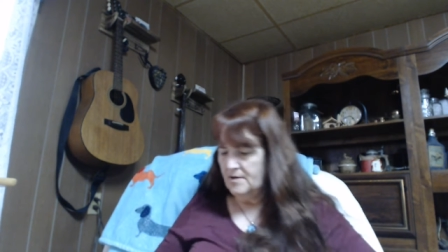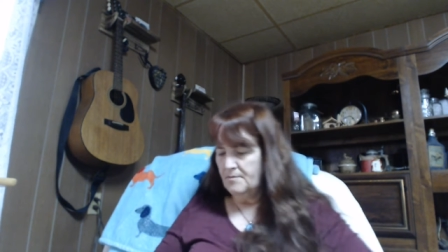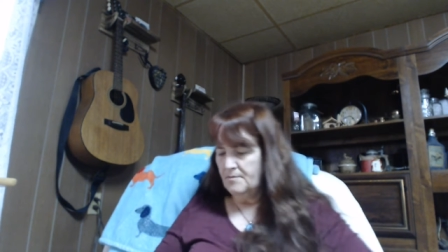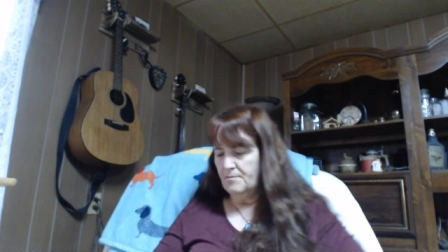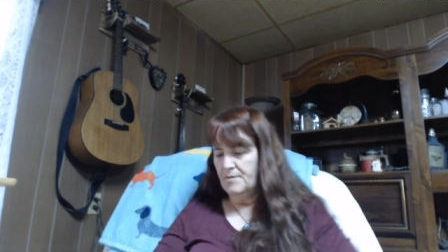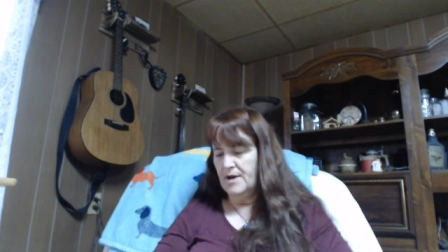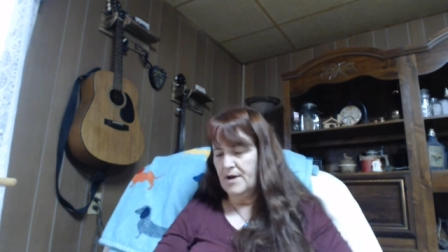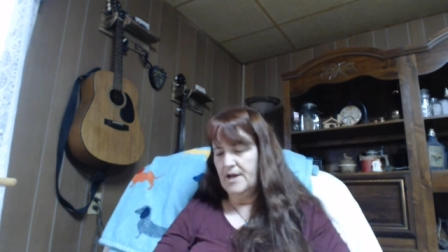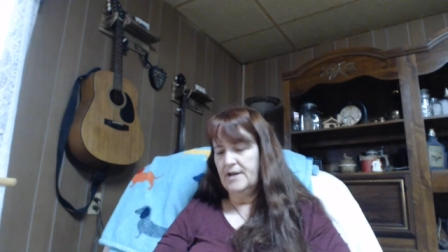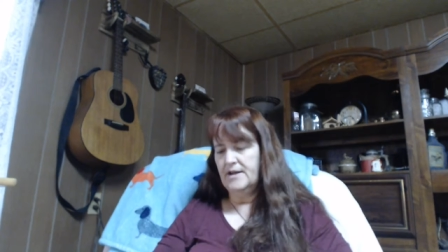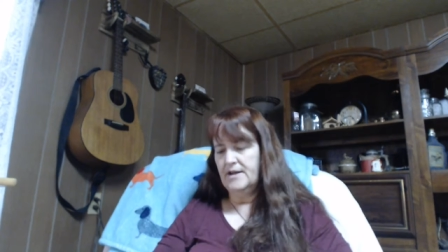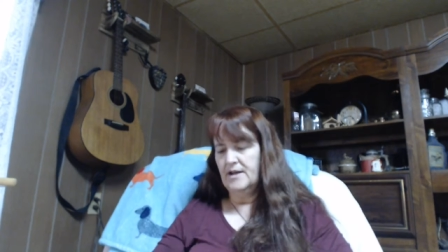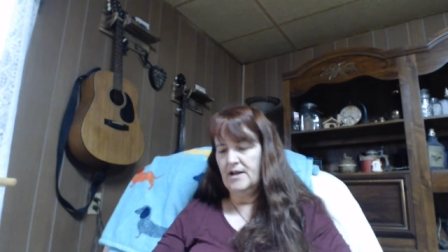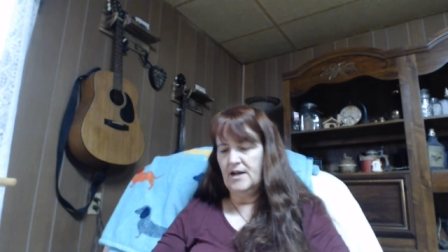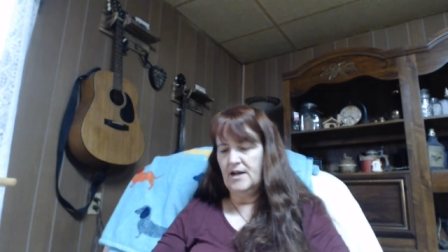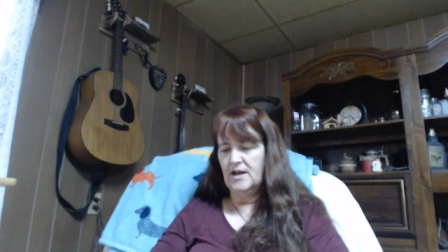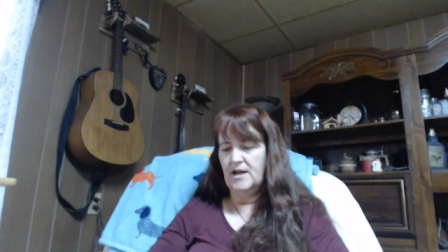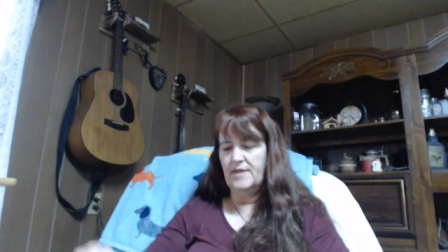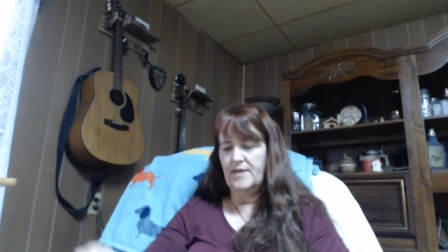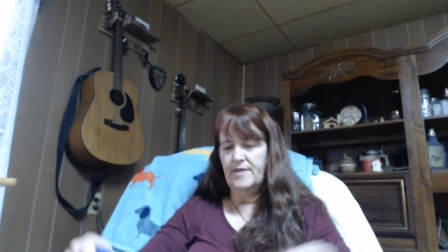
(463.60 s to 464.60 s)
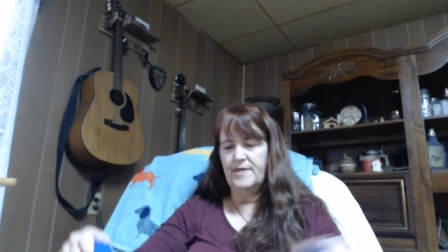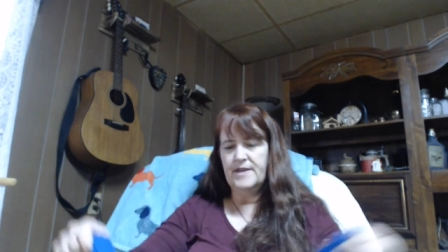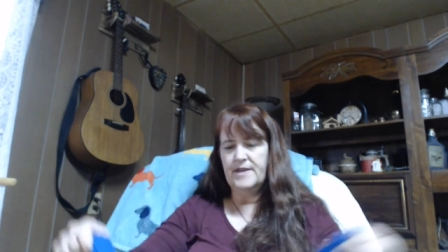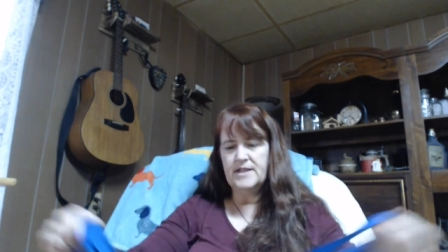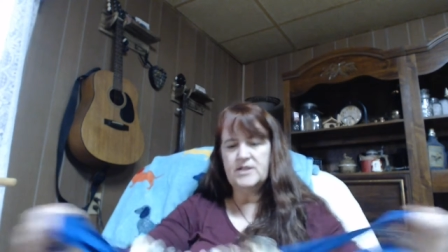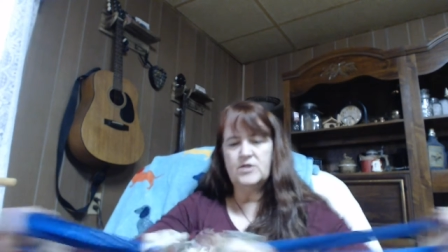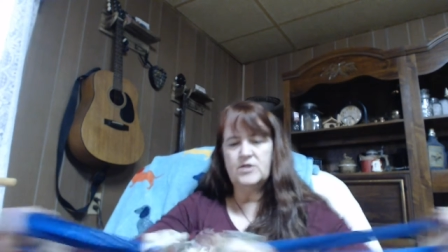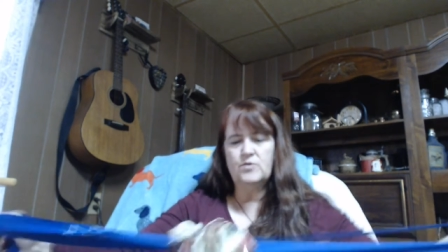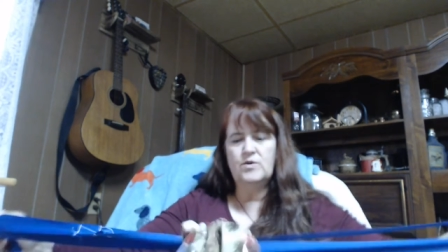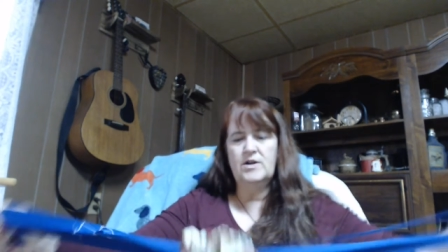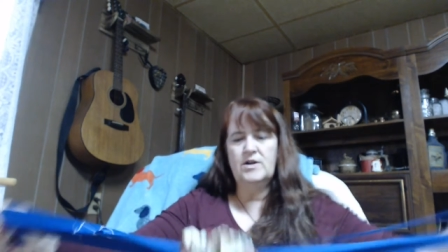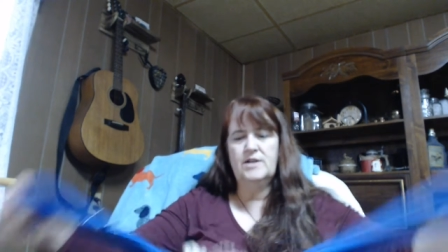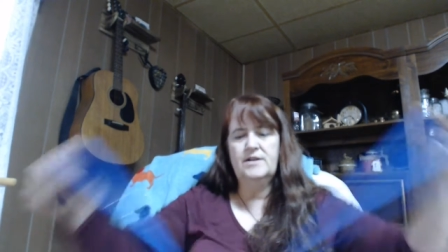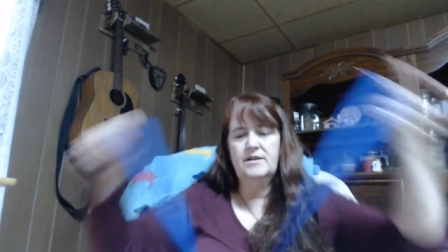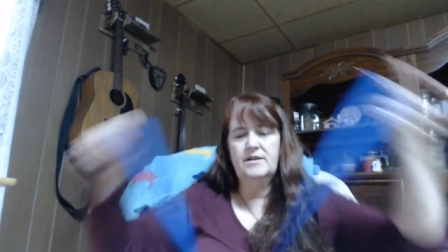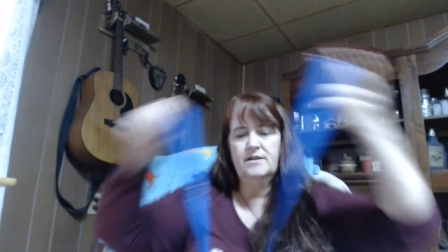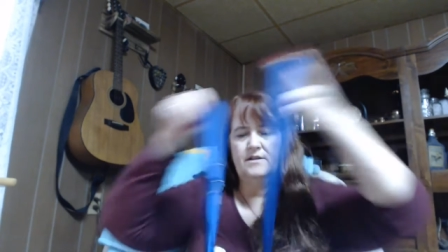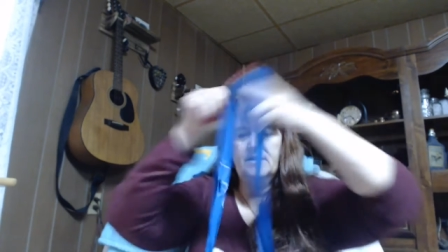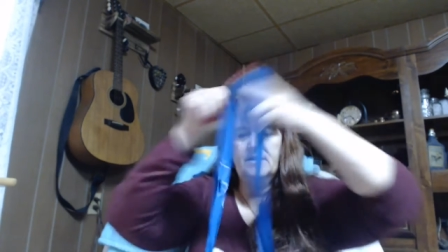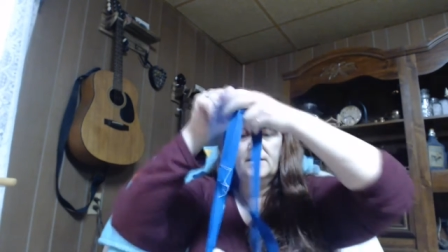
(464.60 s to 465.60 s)
But this one
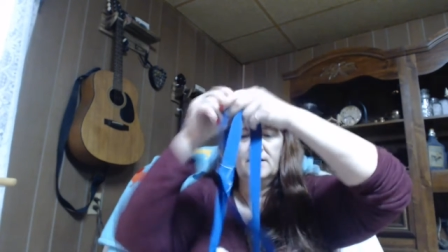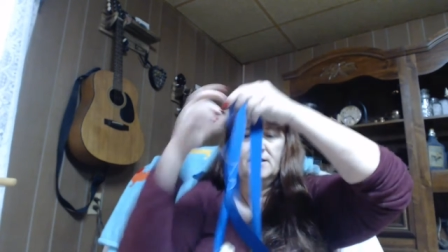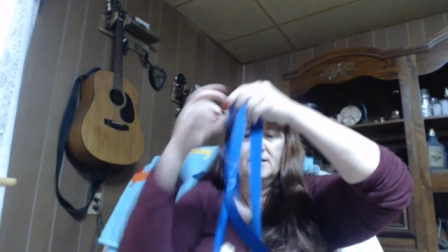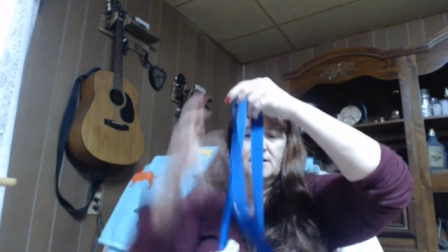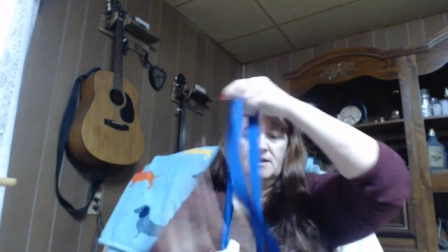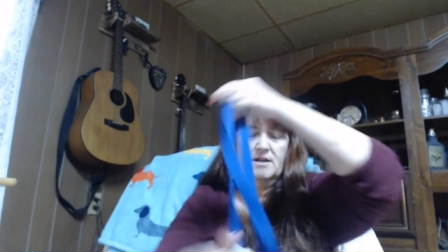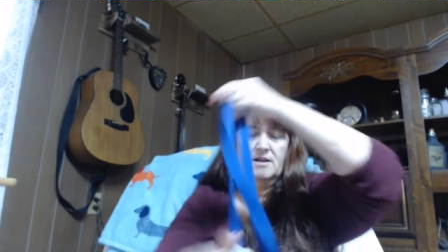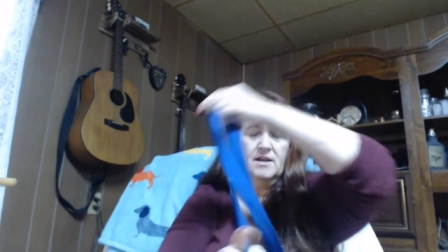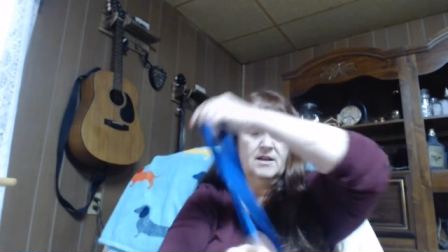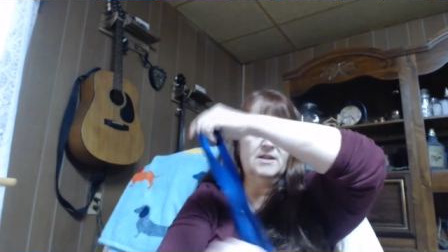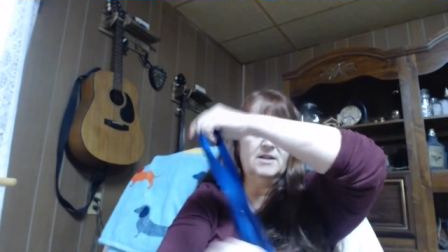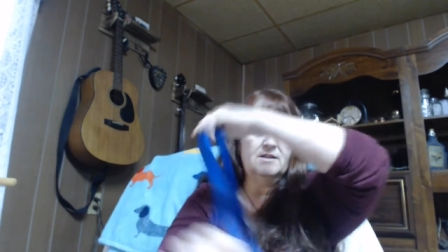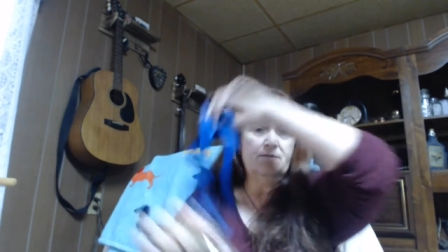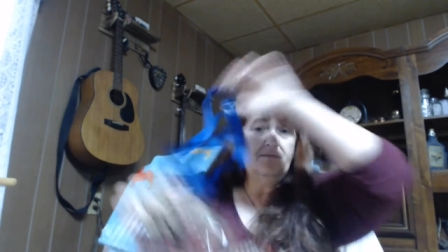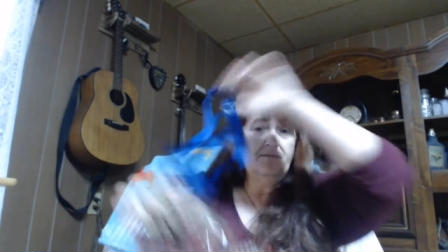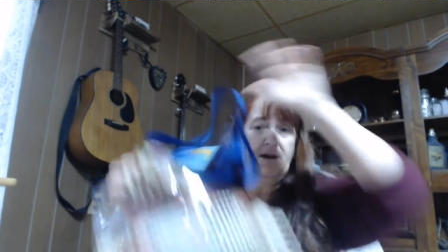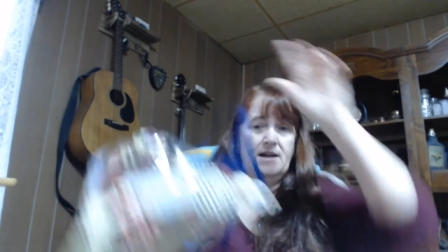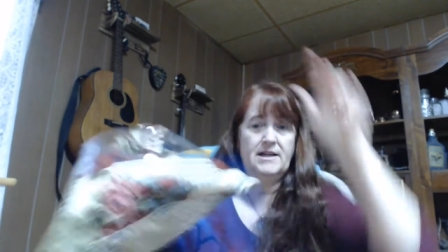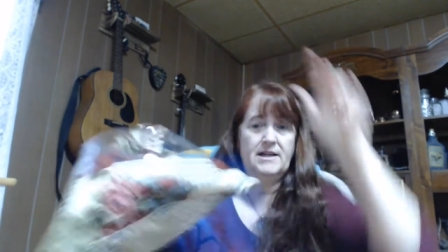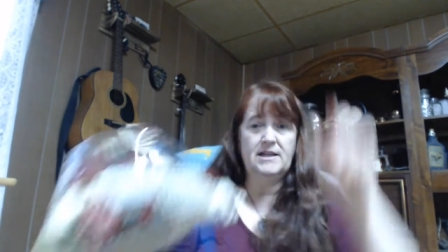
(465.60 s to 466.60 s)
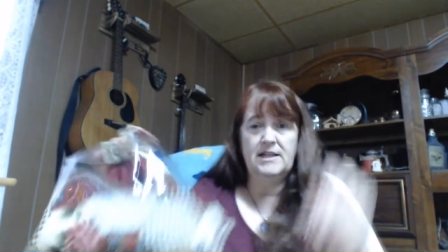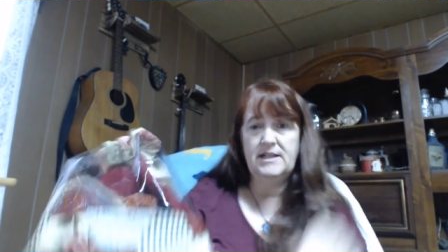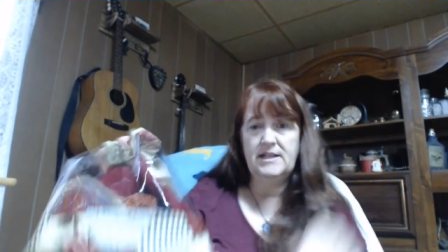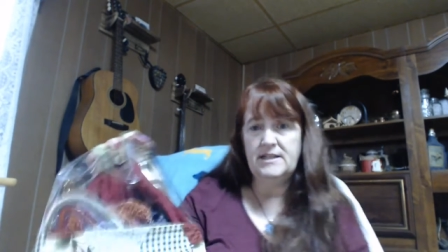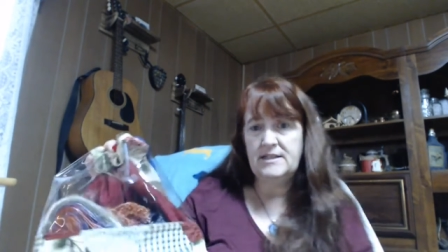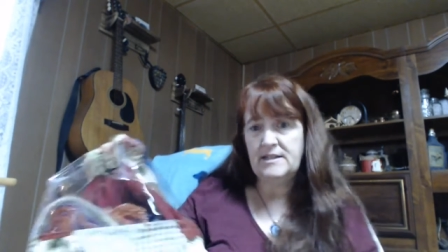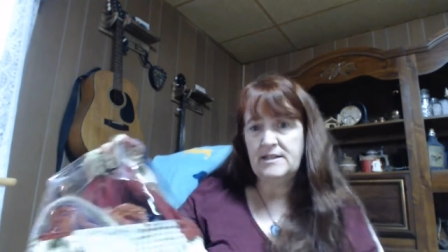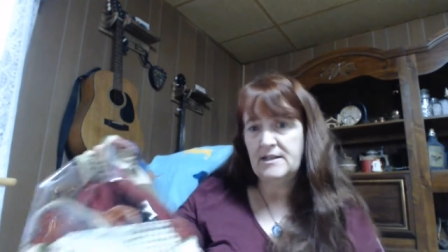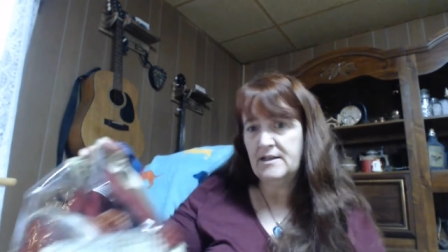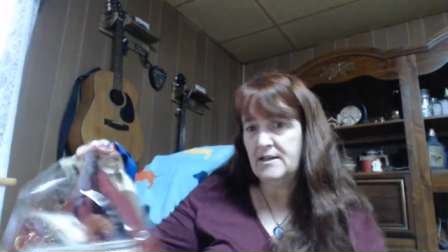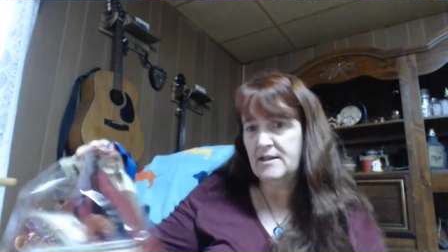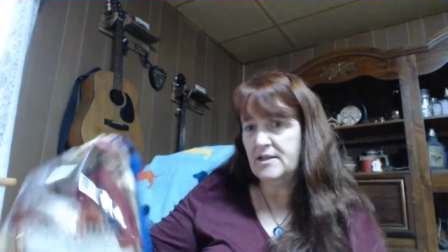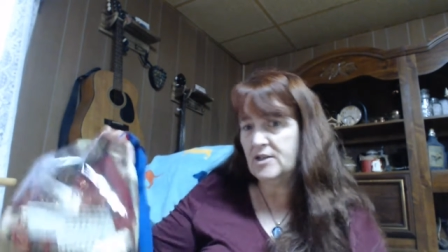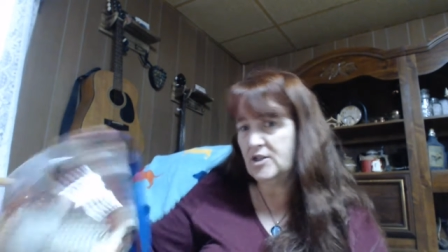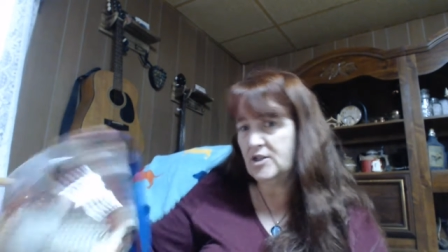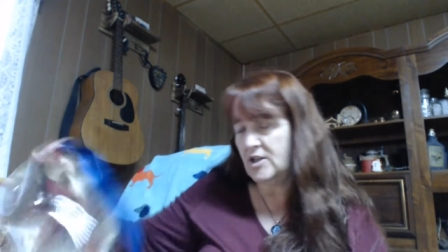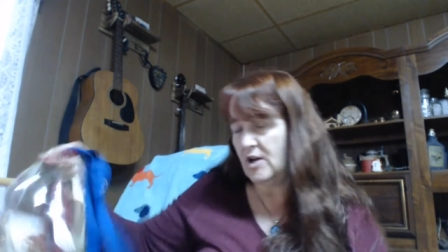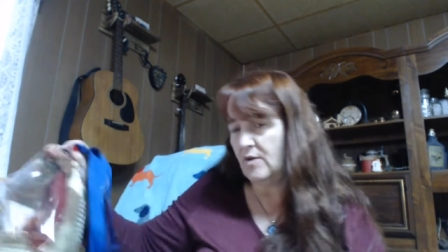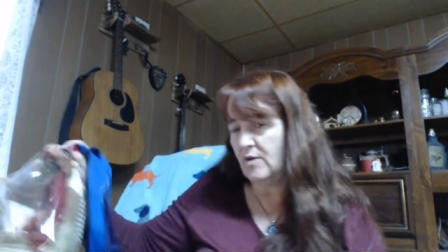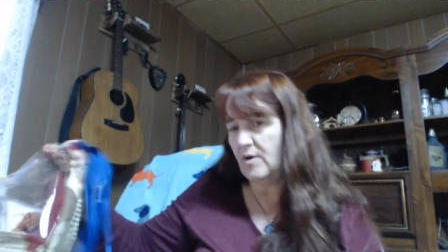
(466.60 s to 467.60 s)
is a mindless.
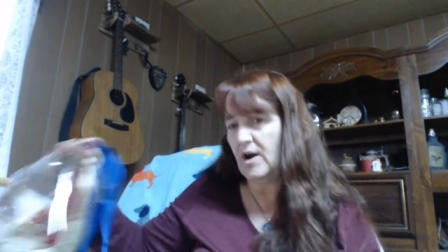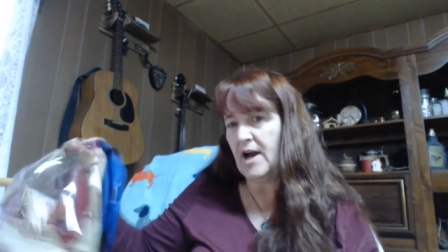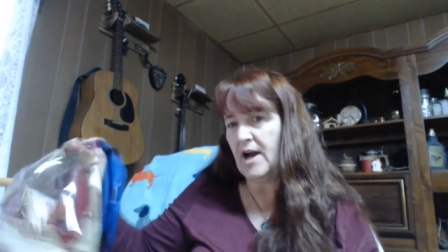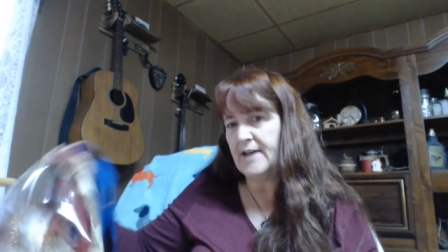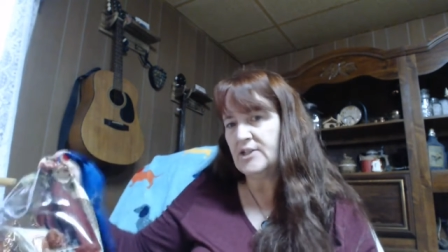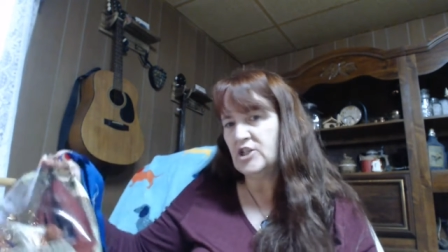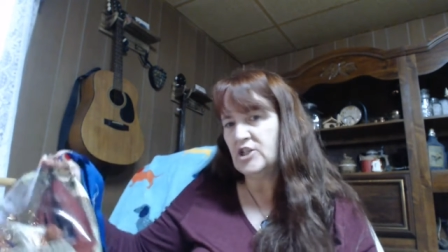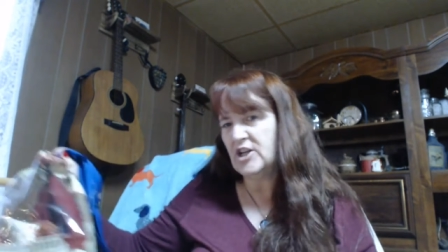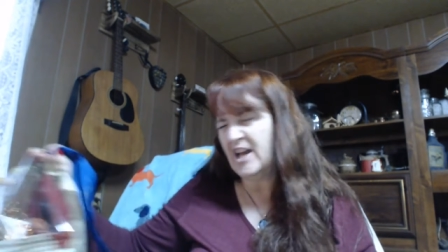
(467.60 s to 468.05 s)
So I should